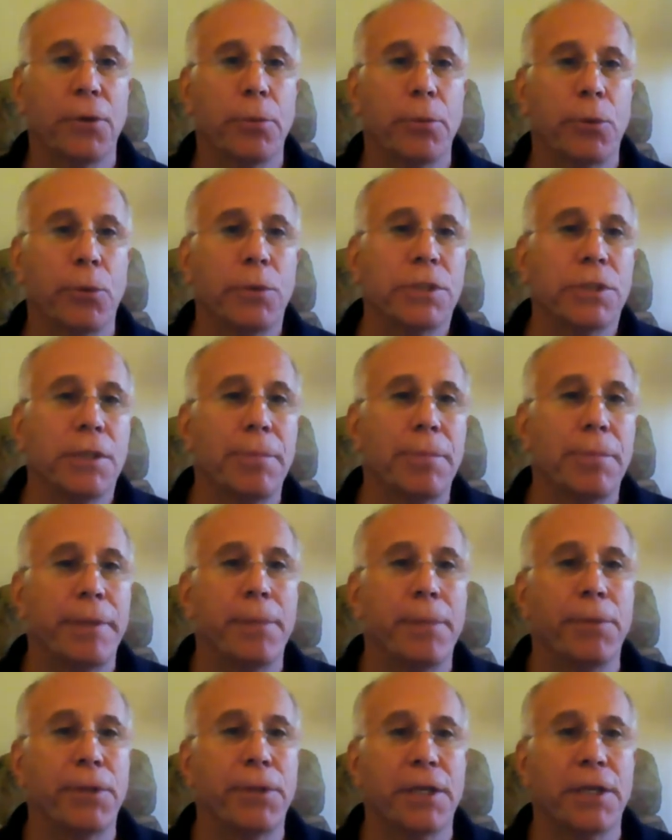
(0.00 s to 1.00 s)
but with some
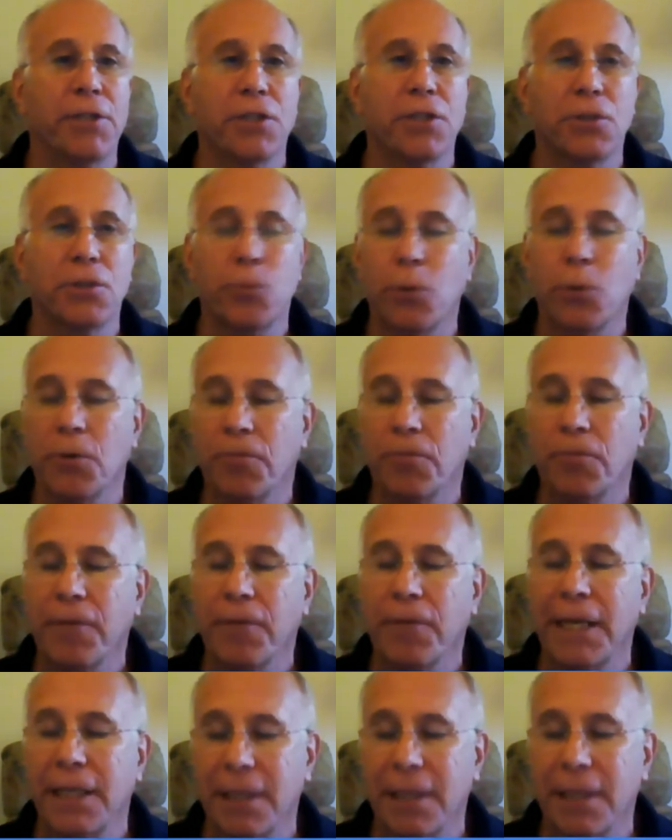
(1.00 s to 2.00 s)
people, they just weren't
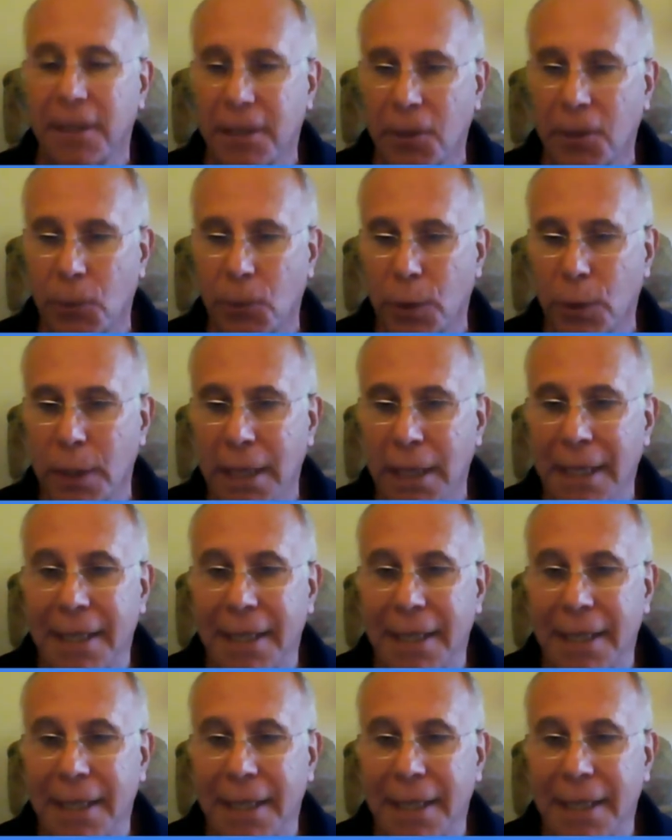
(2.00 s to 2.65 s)
finding that they were